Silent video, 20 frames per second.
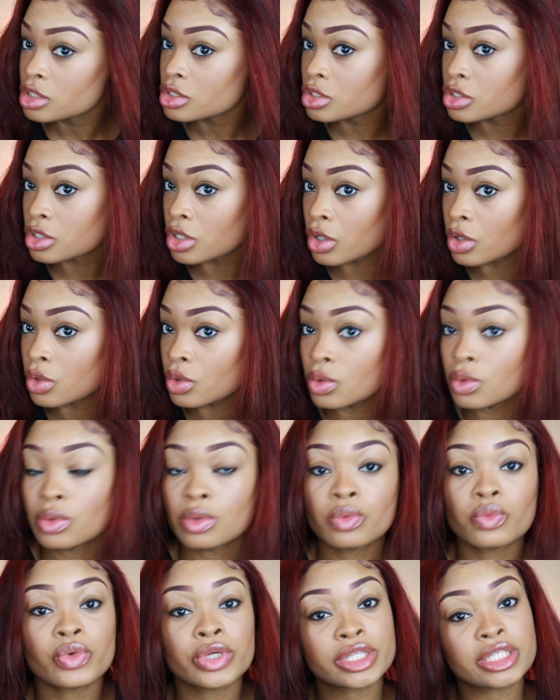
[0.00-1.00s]

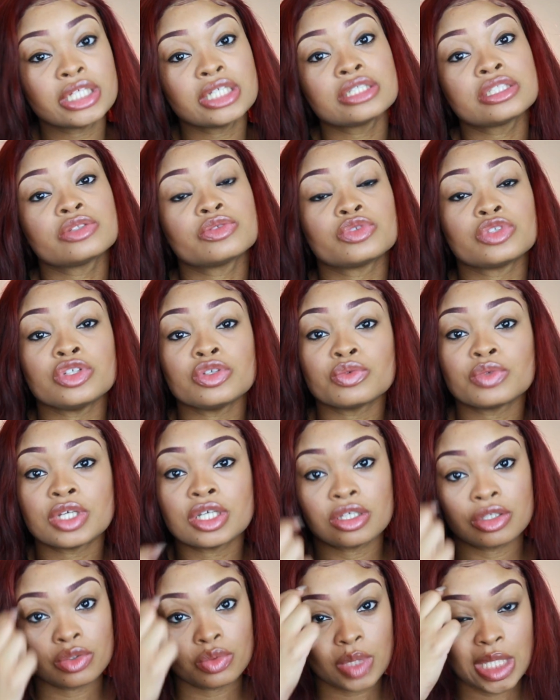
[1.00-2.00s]
so with this
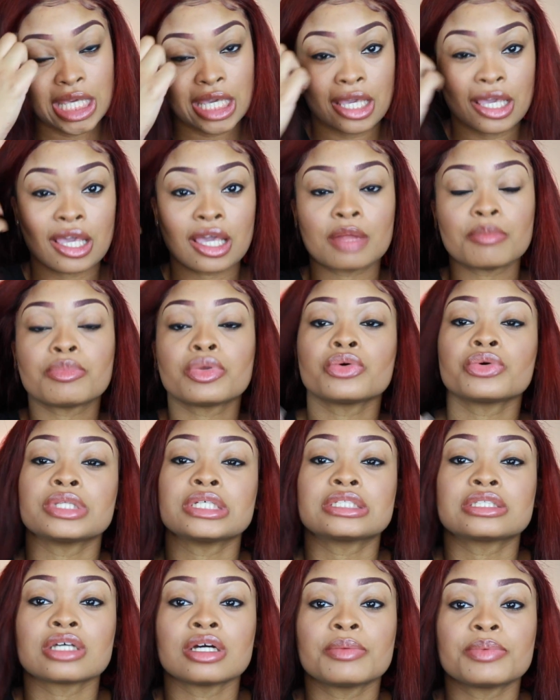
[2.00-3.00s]
unit you can pull
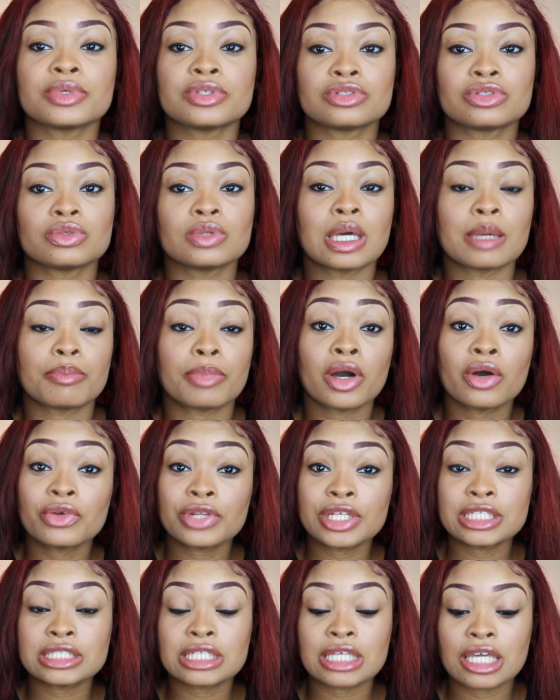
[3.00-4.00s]
this up into a
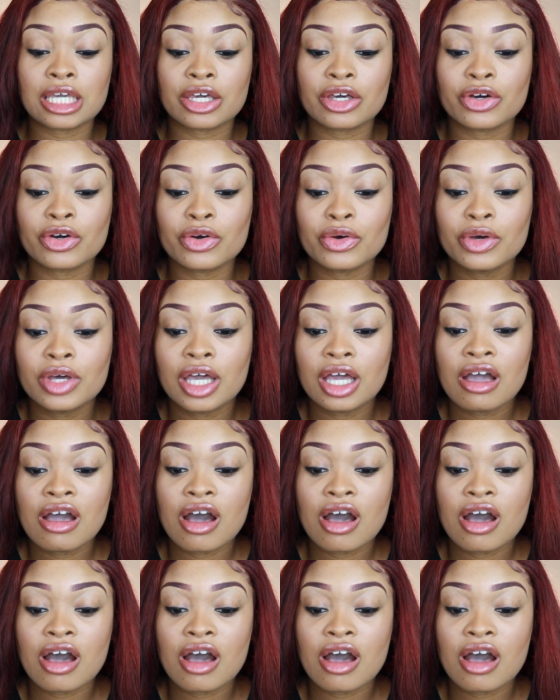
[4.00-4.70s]
ponytail